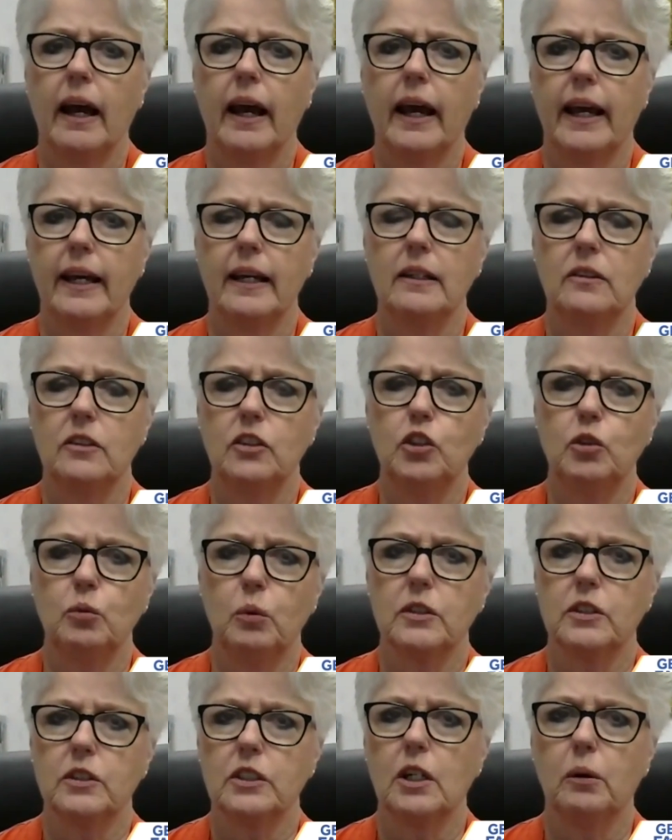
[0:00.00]
and you
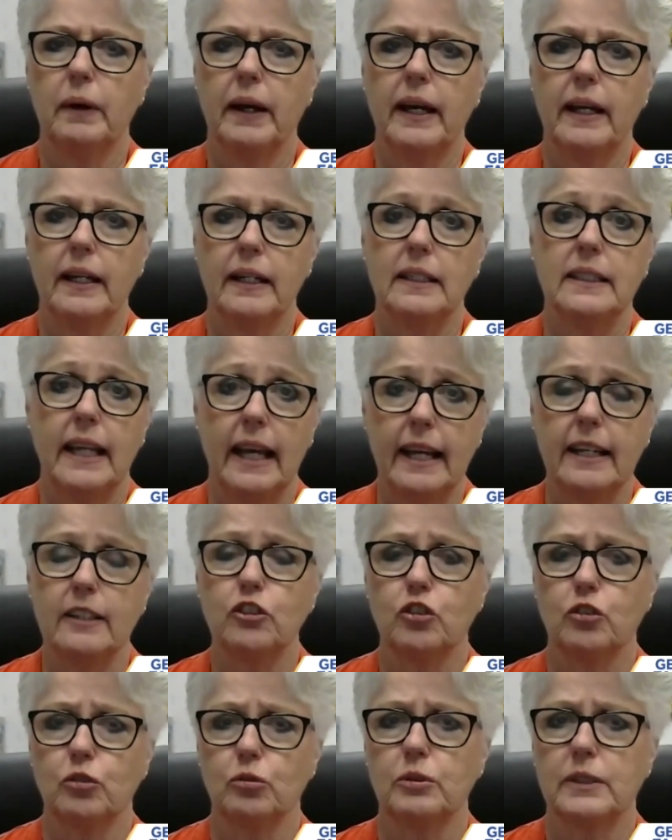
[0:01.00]
want to go ahead and
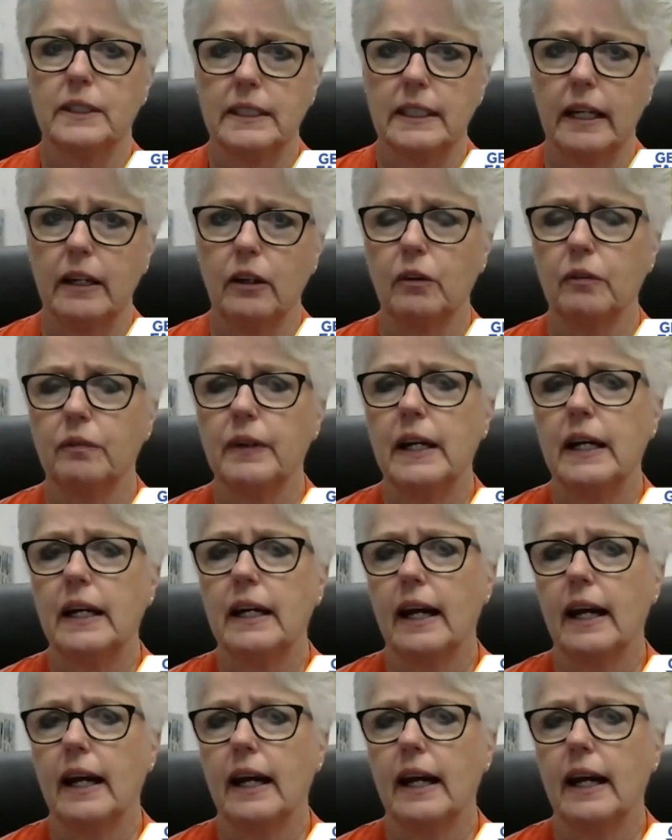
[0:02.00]
test yourself